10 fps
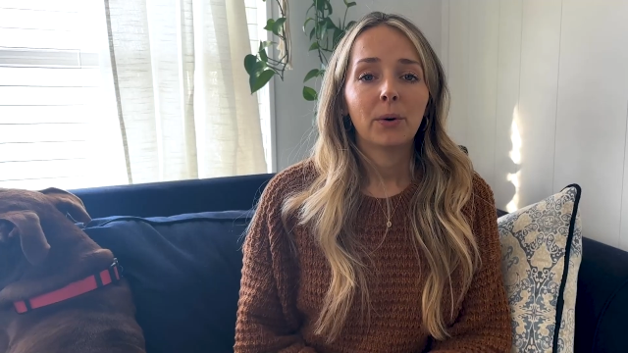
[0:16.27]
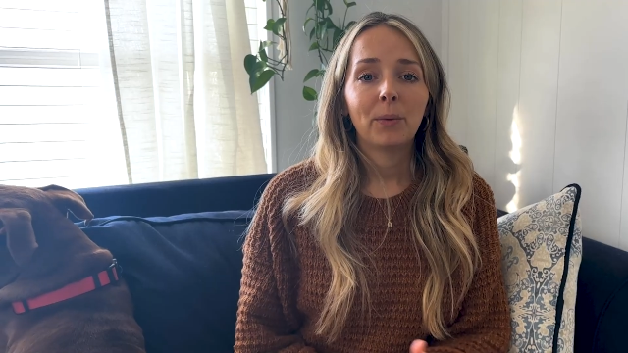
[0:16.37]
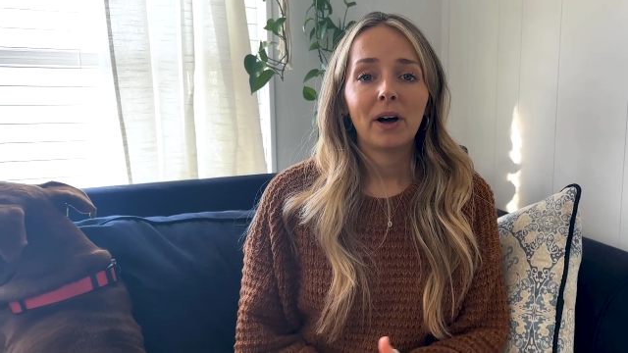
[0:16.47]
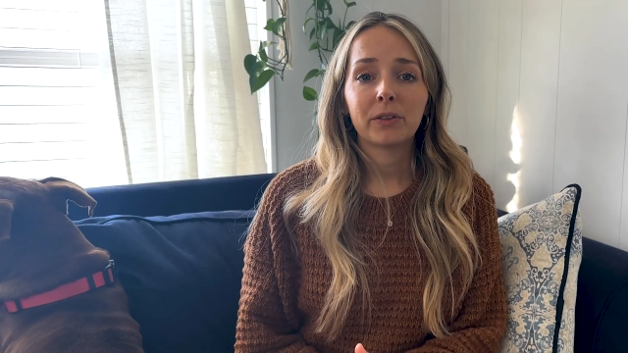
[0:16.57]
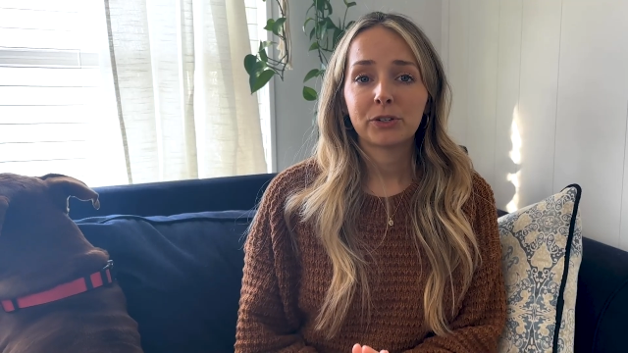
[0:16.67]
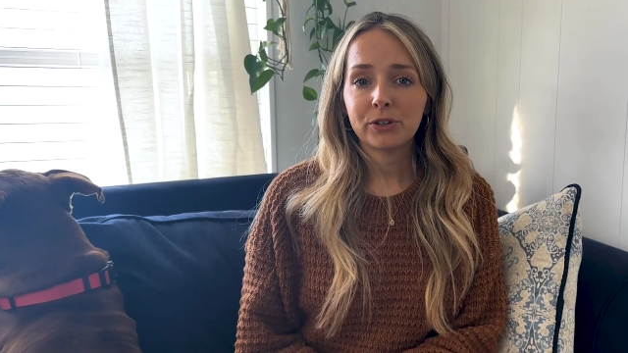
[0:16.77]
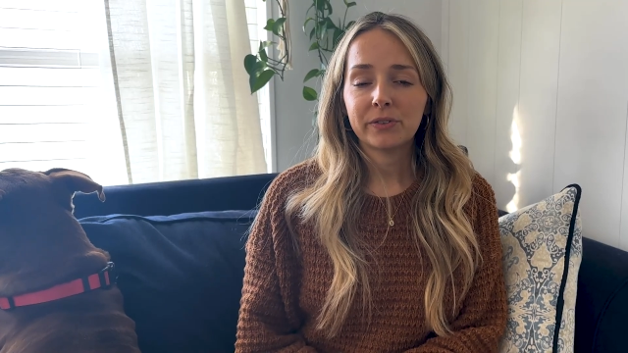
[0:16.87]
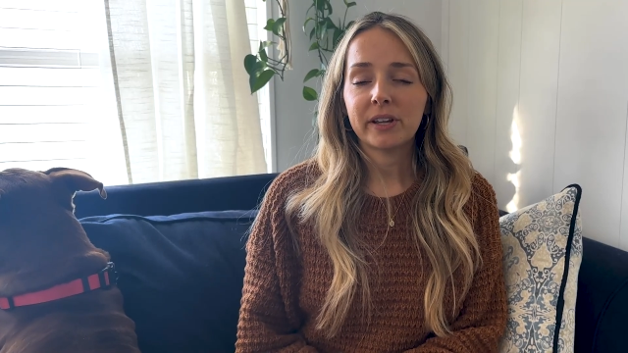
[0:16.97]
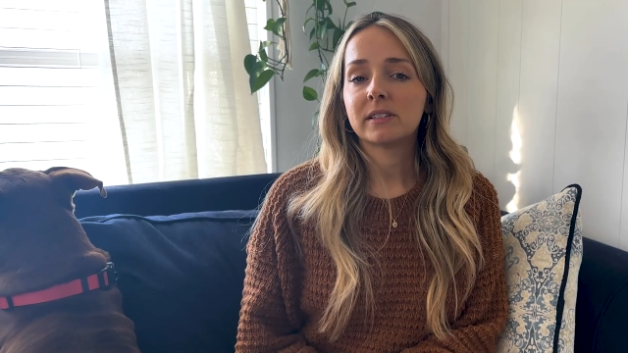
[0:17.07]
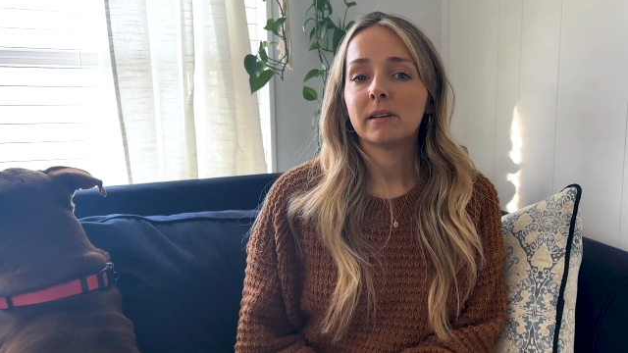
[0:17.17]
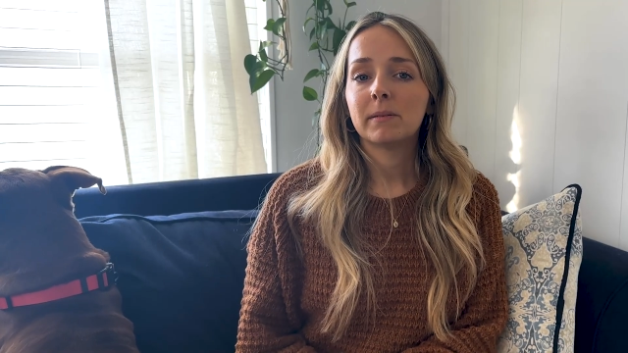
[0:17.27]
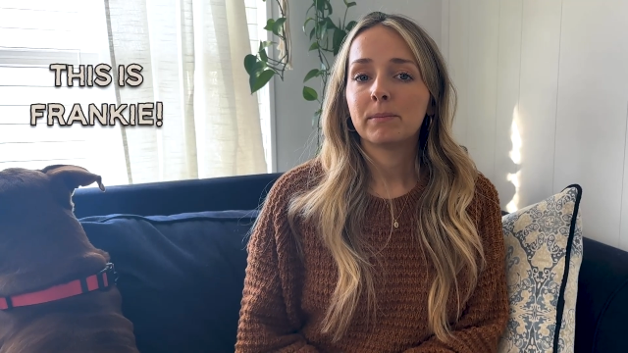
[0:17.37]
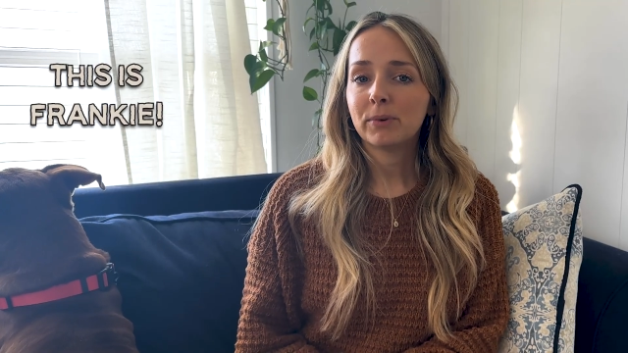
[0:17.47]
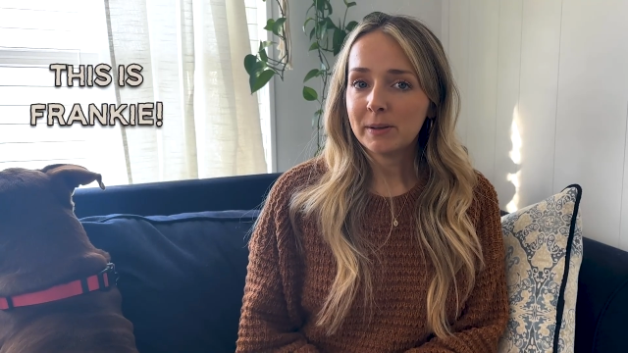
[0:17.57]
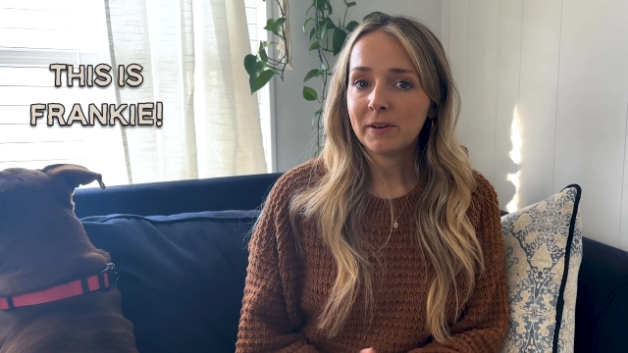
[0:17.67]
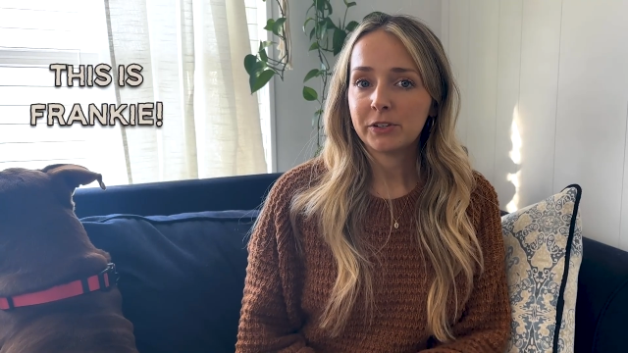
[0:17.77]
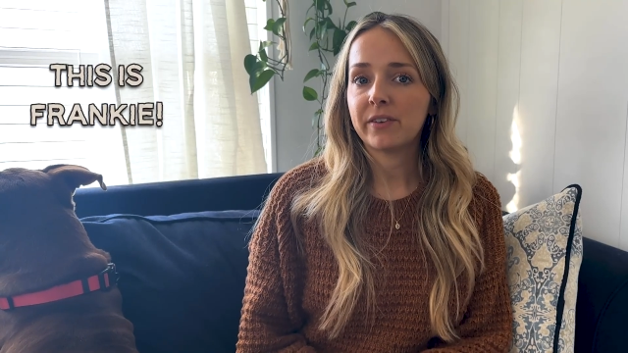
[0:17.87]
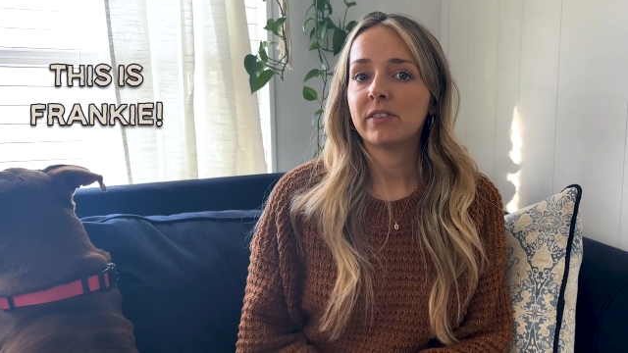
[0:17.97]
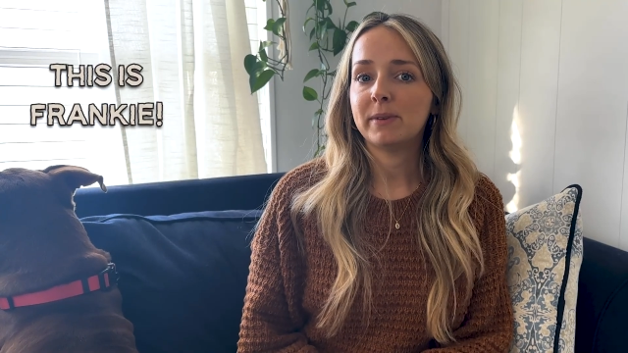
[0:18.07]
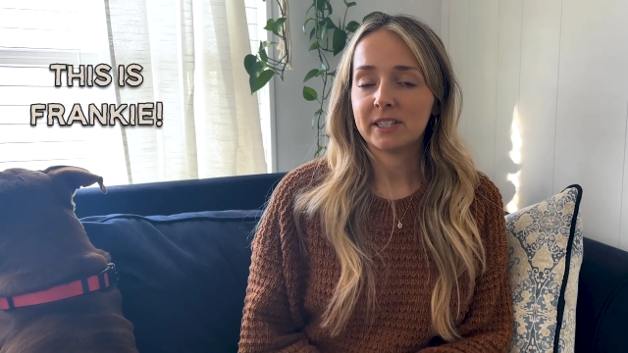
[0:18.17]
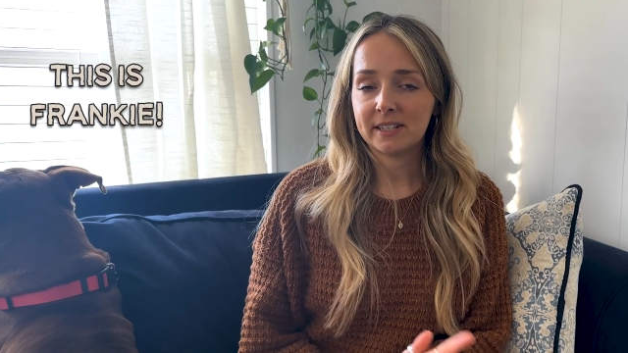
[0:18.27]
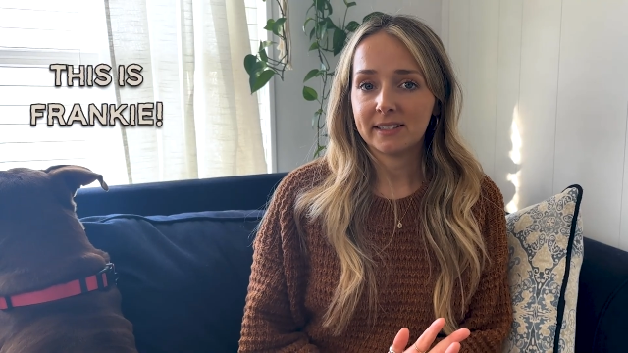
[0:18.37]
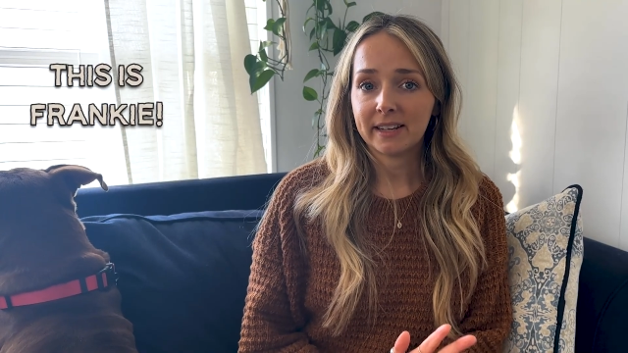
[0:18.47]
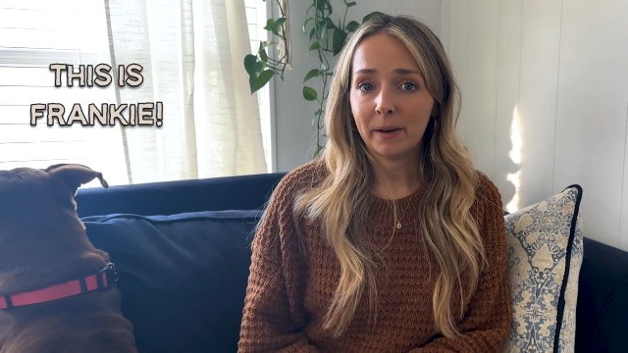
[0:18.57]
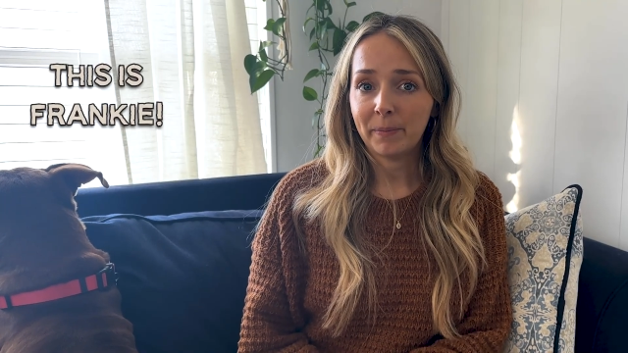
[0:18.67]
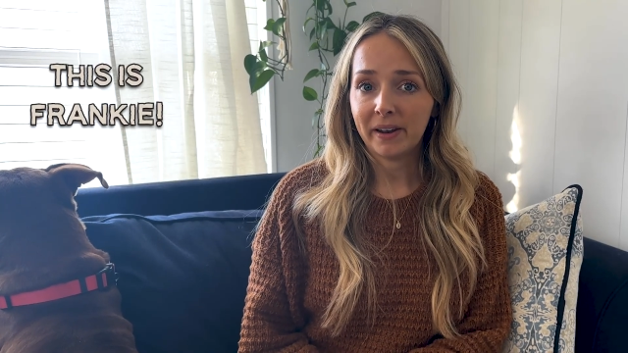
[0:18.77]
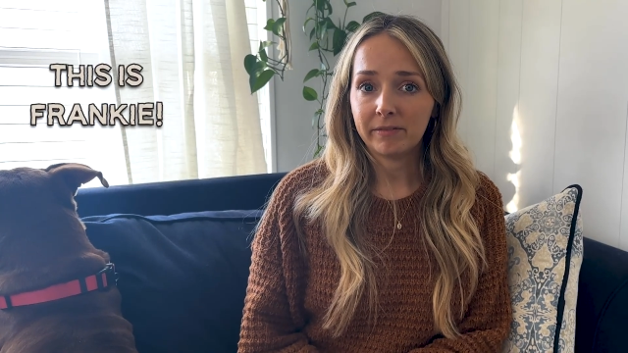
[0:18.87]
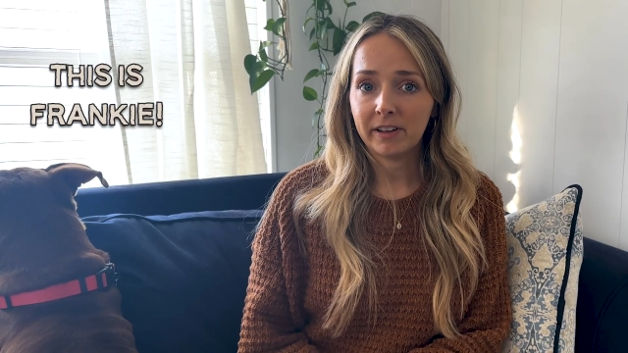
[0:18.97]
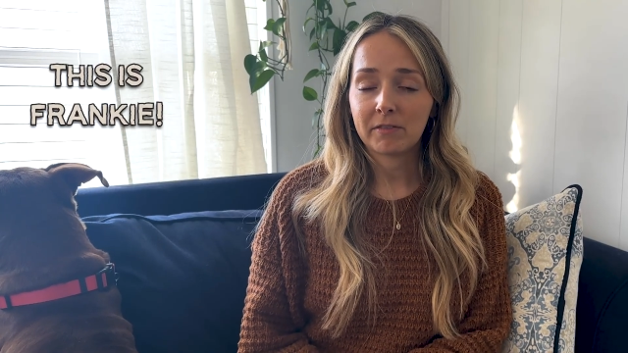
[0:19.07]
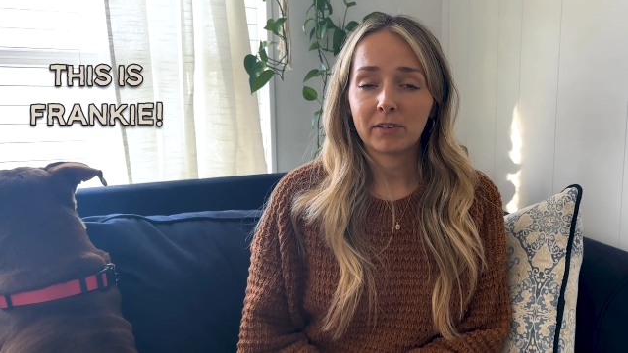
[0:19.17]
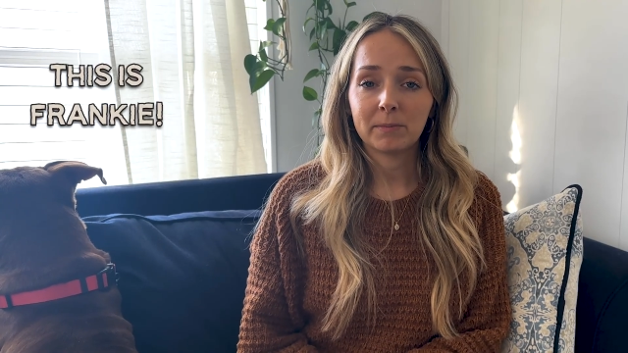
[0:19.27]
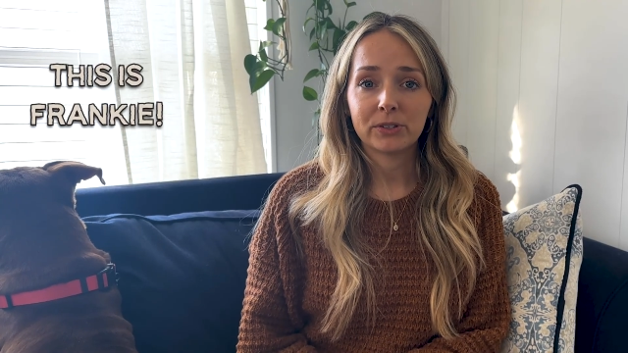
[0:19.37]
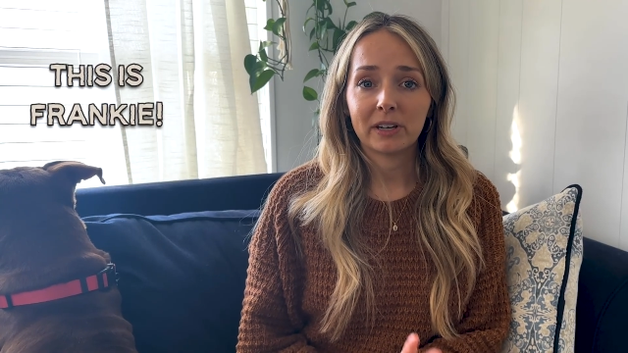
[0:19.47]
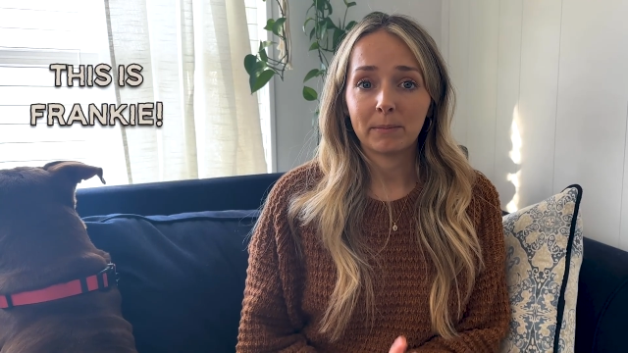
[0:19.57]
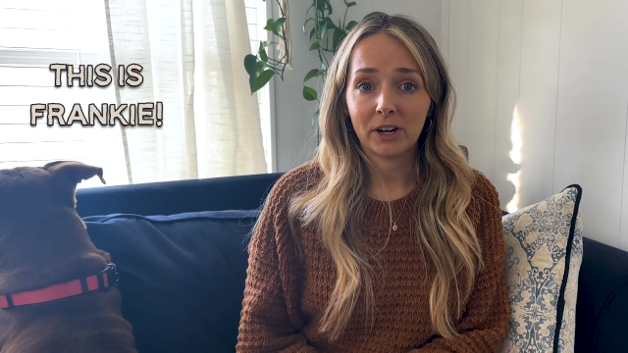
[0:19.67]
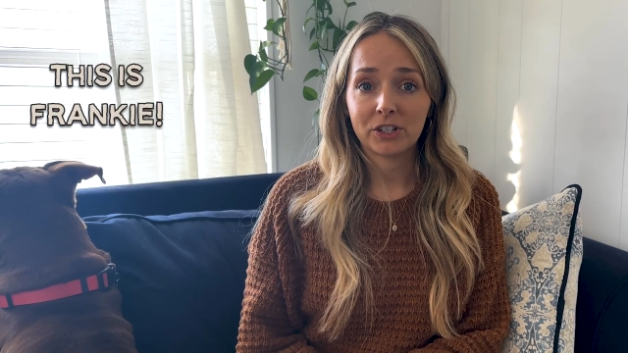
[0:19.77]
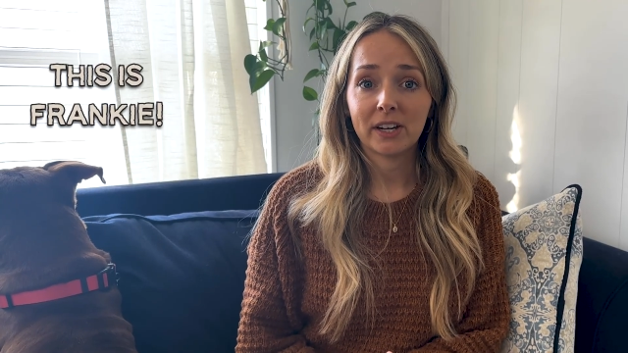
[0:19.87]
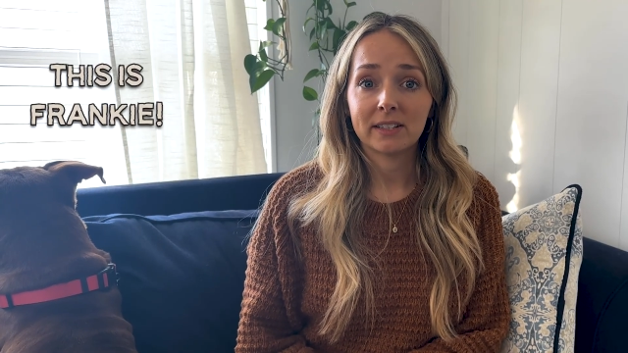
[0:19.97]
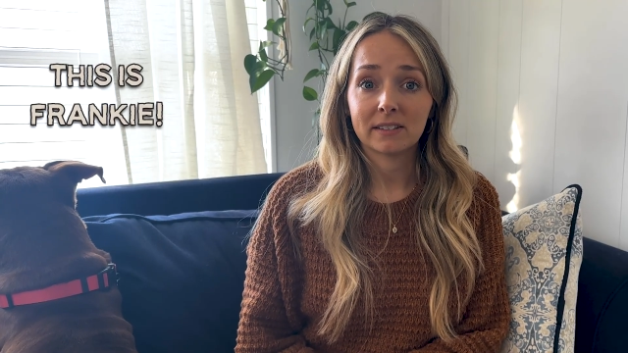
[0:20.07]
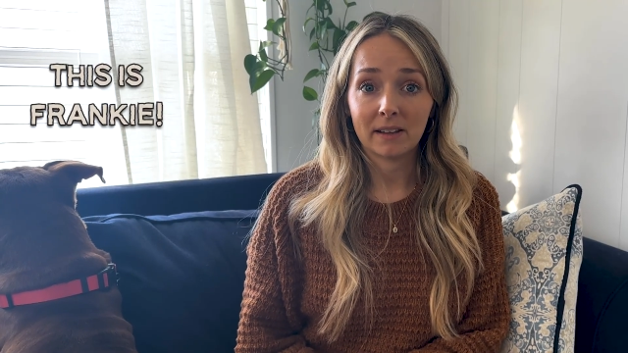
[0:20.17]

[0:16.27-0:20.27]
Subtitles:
Well, the truth is, pretty much every business can benefit from using merch in